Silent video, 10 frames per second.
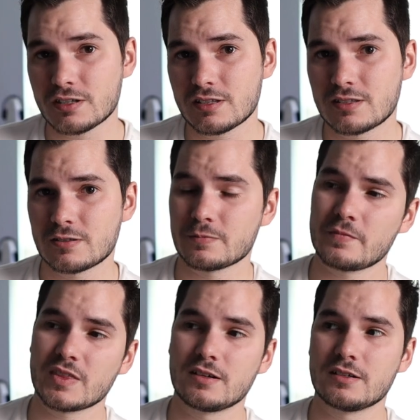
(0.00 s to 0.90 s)
us,
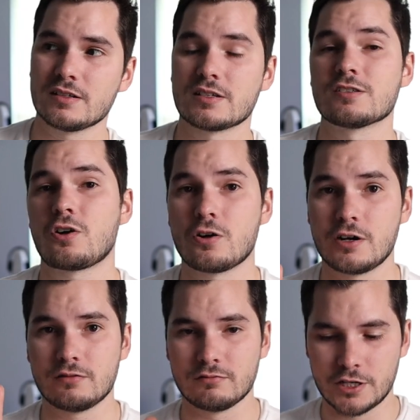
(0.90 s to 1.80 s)
since
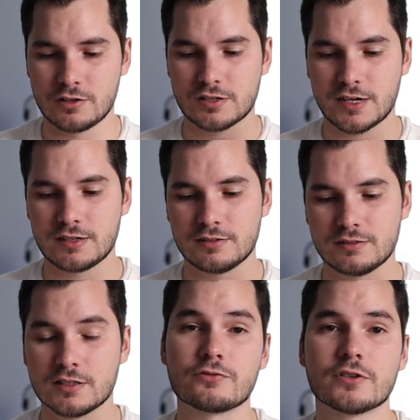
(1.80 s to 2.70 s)
our year is kind
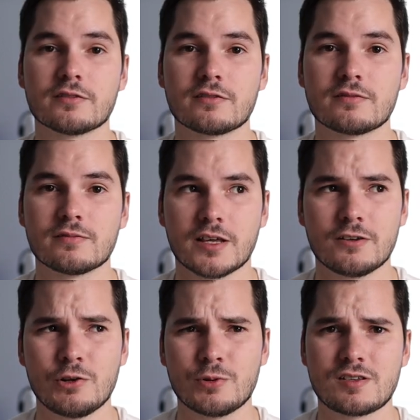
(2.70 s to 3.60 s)
of different
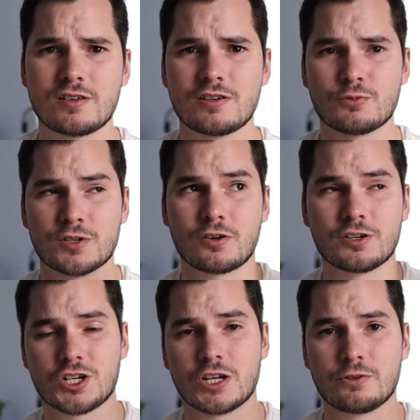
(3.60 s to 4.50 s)
than US years, we start
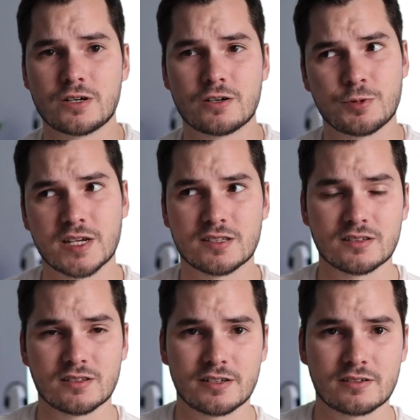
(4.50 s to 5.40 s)
in January, we end
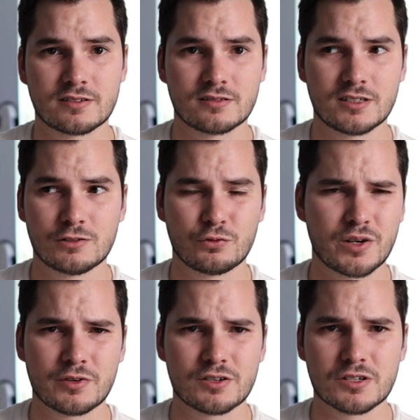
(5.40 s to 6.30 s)
in like
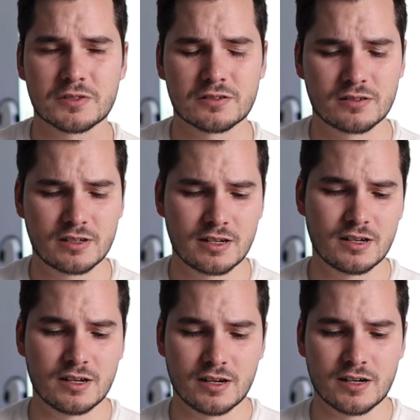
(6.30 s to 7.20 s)
November or something.
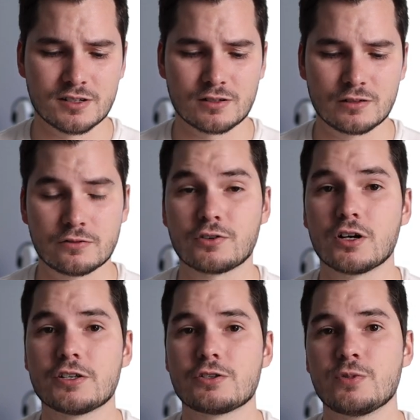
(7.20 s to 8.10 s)
And so for
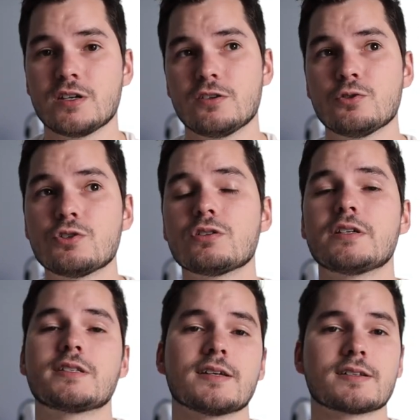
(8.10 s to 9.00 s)
us, we
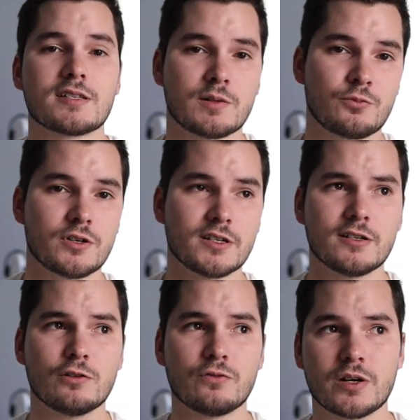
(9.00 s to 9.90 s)
usually take step one
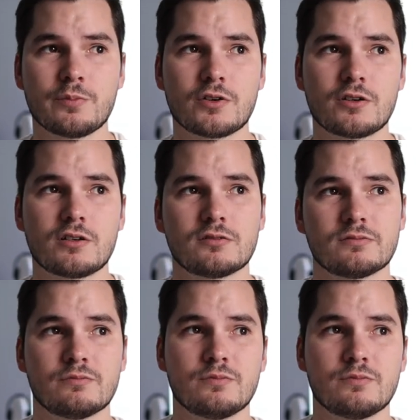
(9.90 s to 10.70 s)
in November,